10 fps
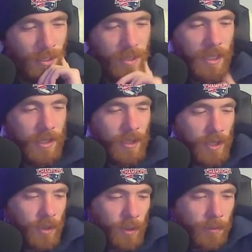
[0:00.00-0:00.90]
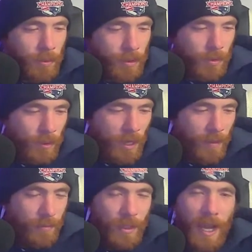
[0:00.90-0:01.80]
Chase Young only played 2
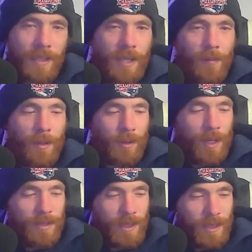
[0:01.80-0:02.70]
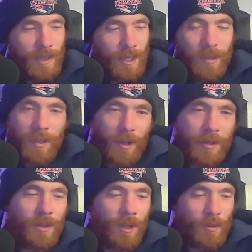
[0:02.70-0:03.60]
games. Yeah, he's having a great season.
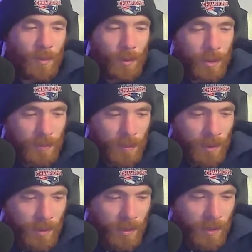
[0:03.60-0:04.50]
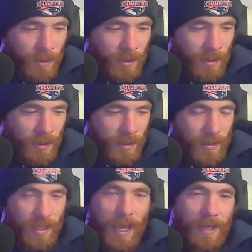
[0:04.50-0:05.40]
He's hurt, of course, but
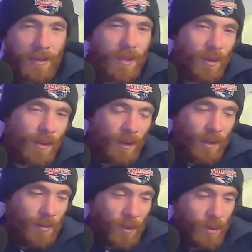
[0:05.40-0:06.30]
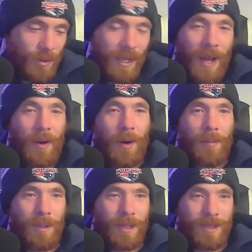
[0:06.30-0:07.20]
yeah, of course he got hurt
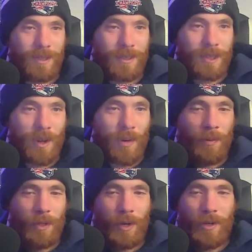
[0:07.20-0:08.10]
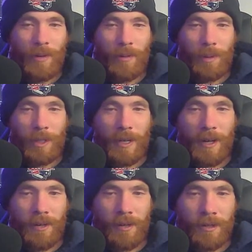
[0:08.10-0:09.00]
because it's the COVID year and everybody
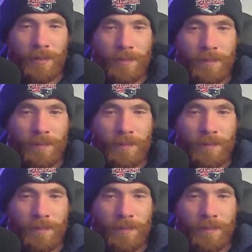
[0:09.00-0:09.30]
got hurt.